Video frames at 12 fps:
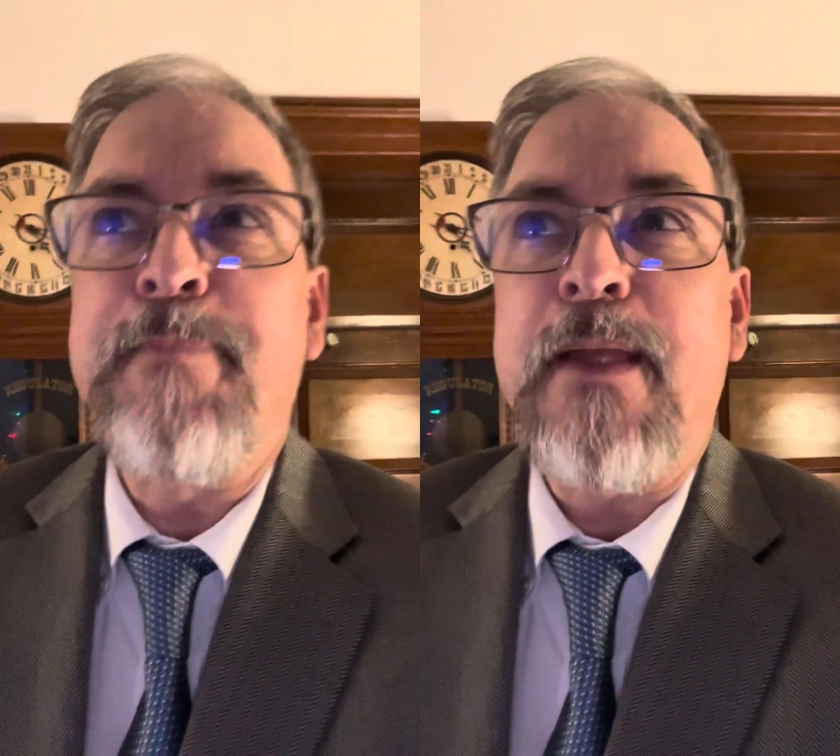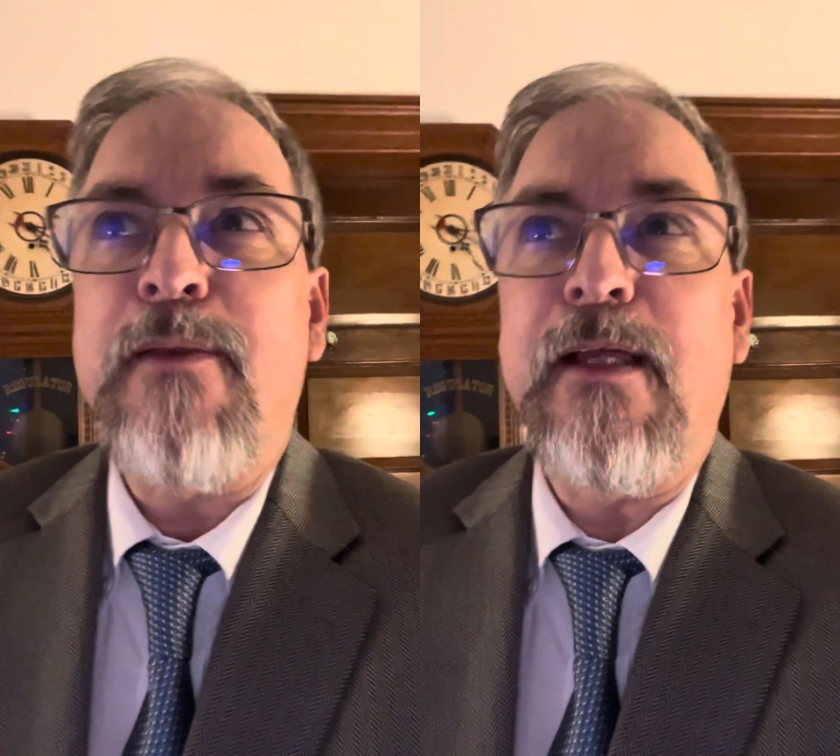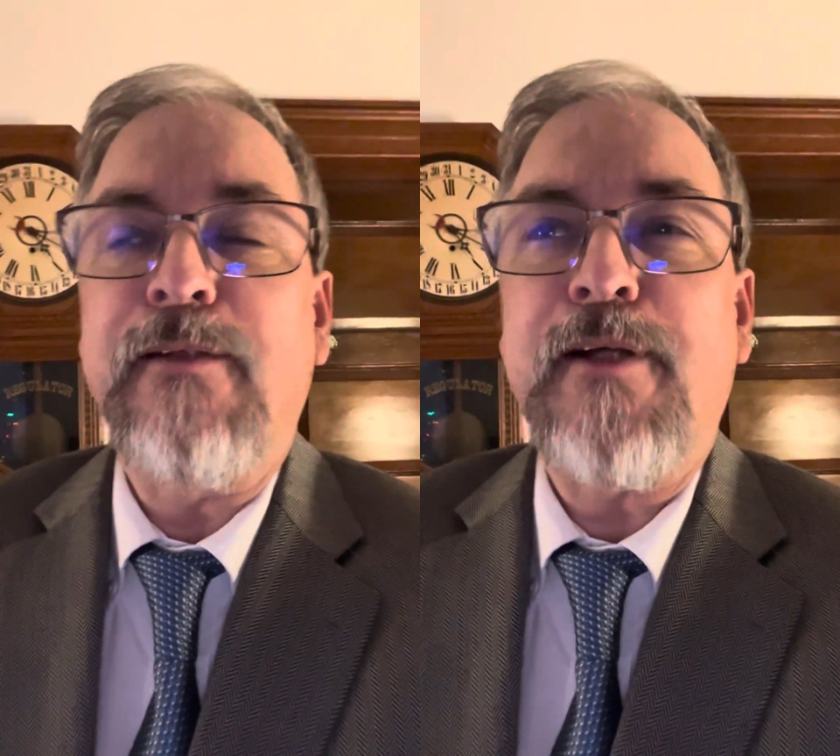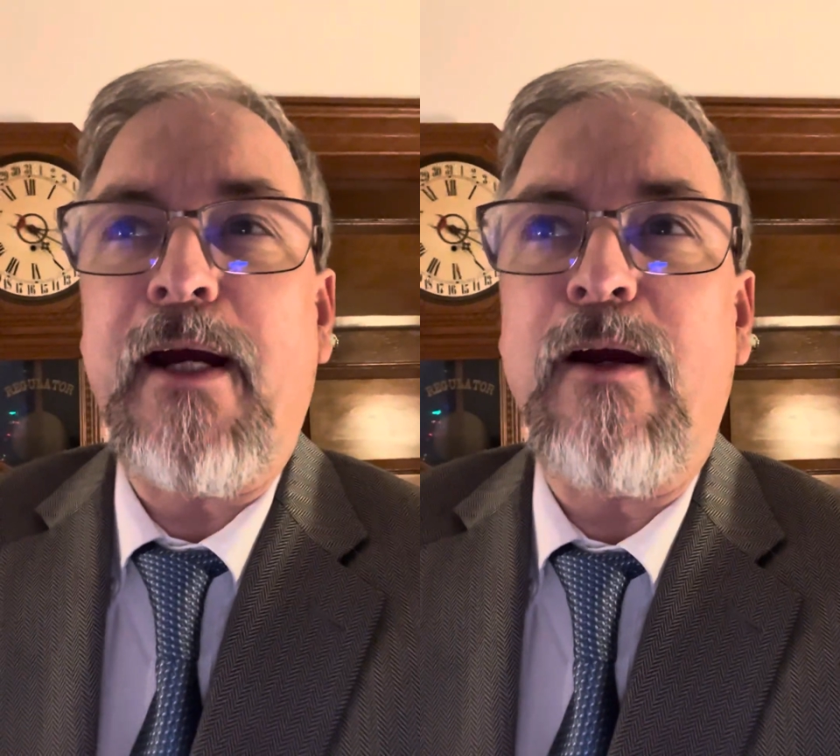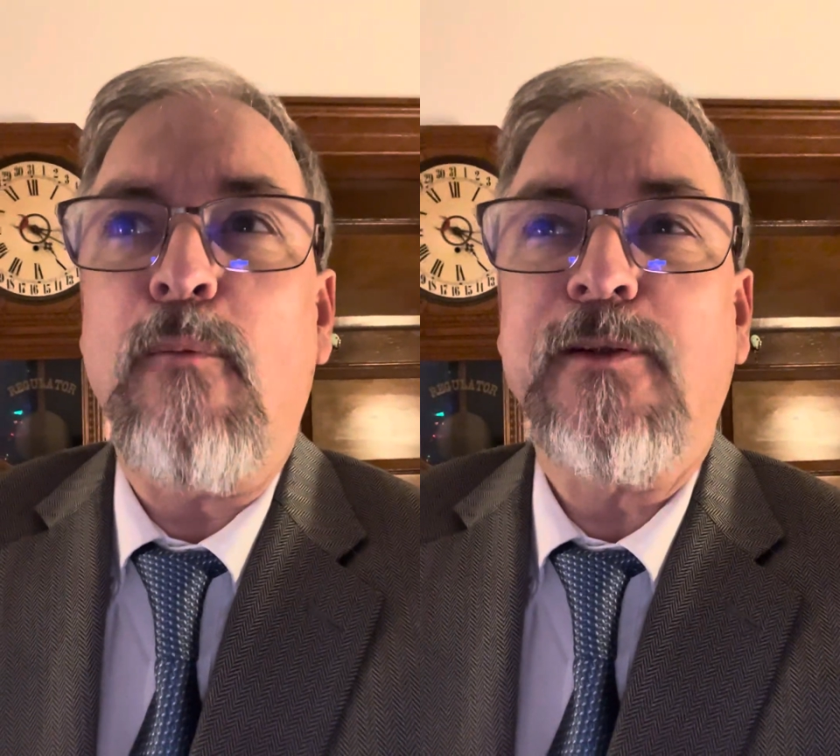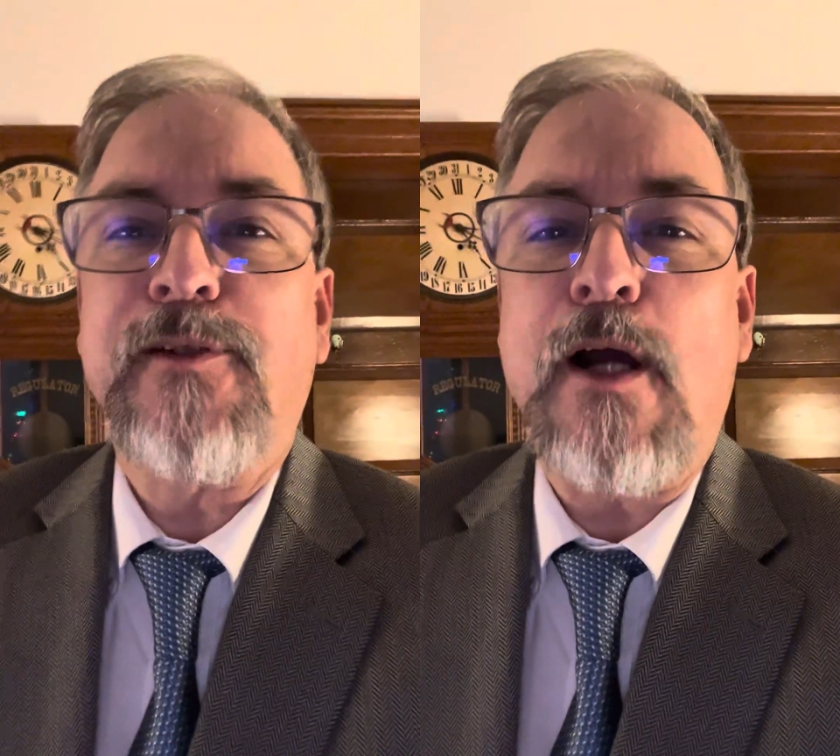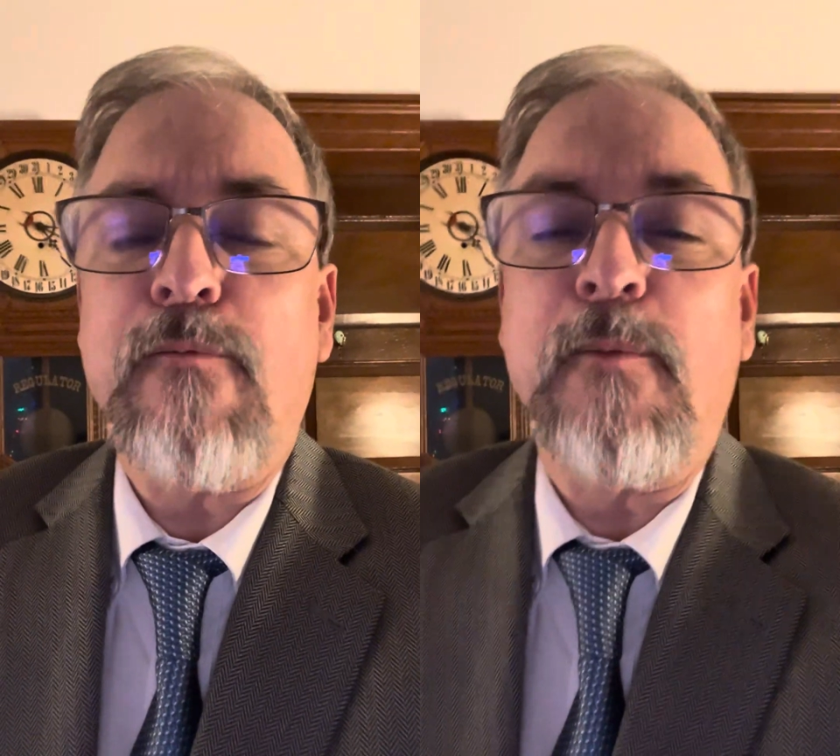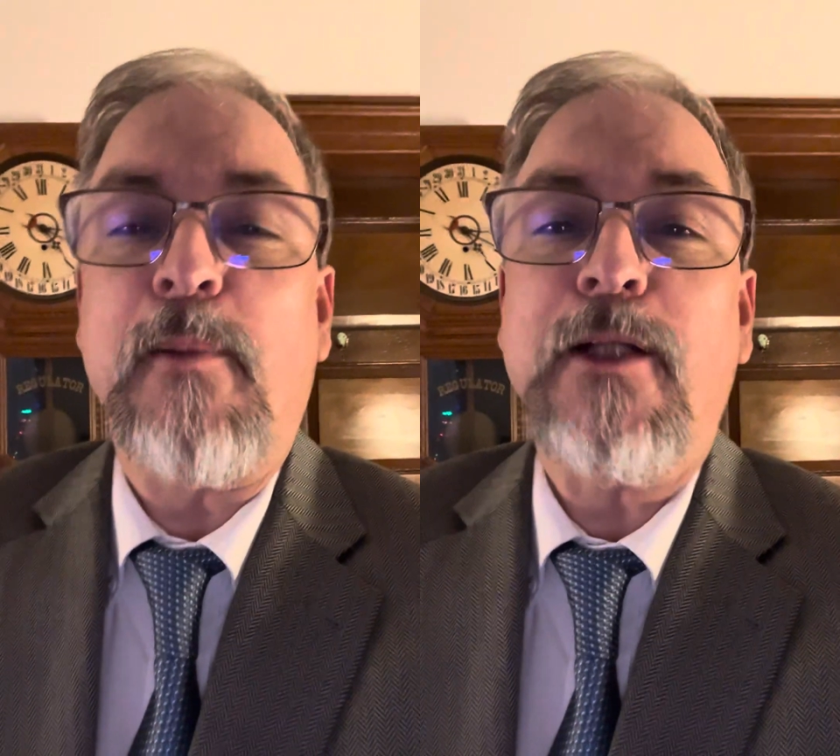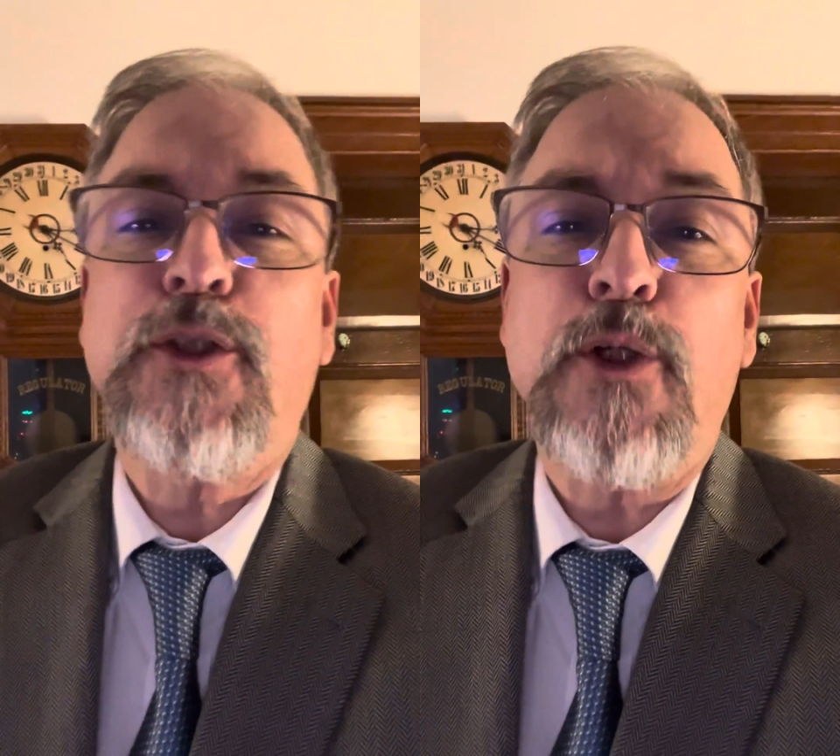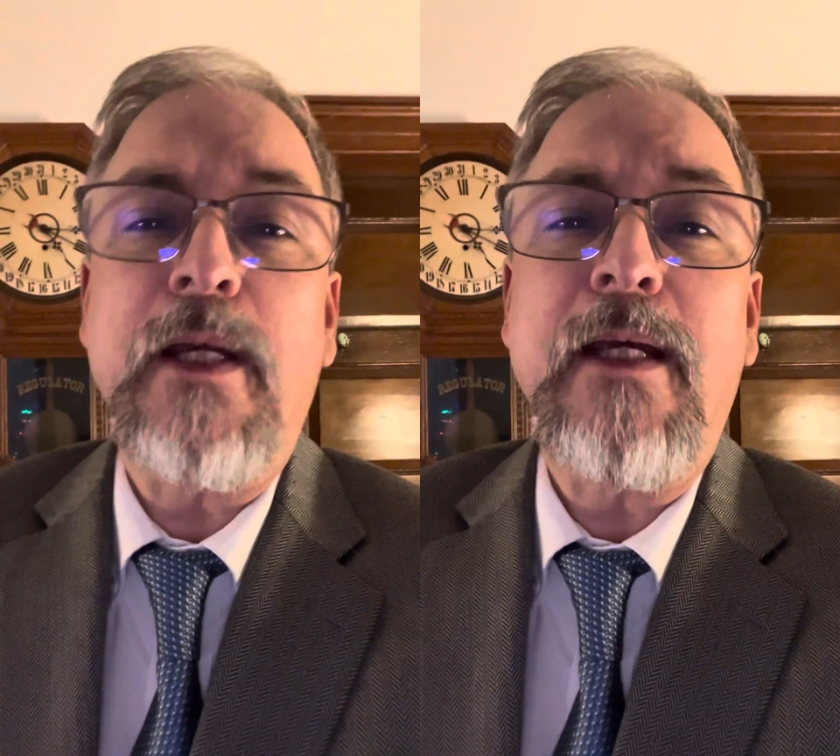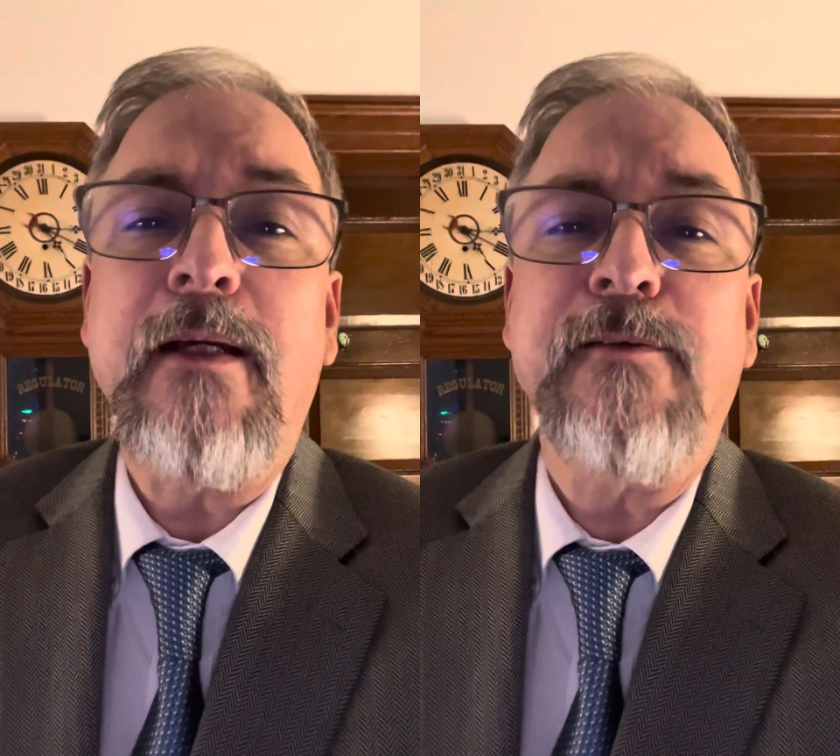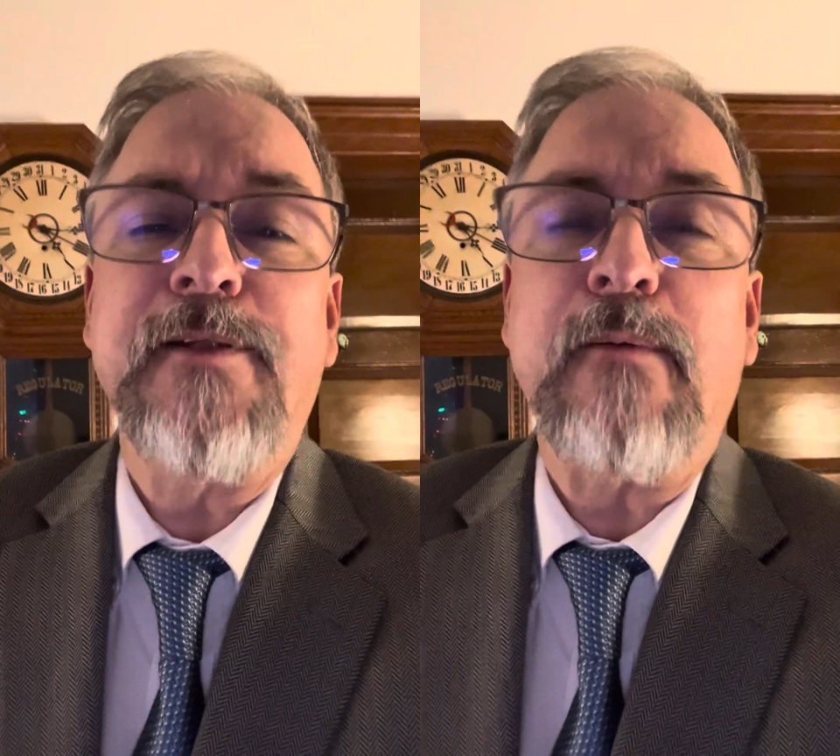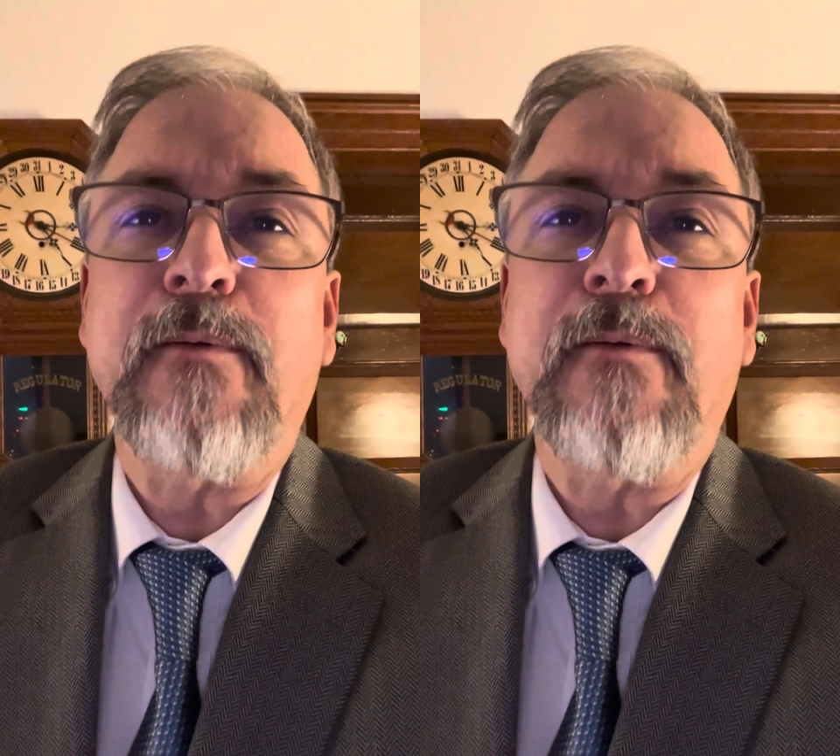This area was covered by trees that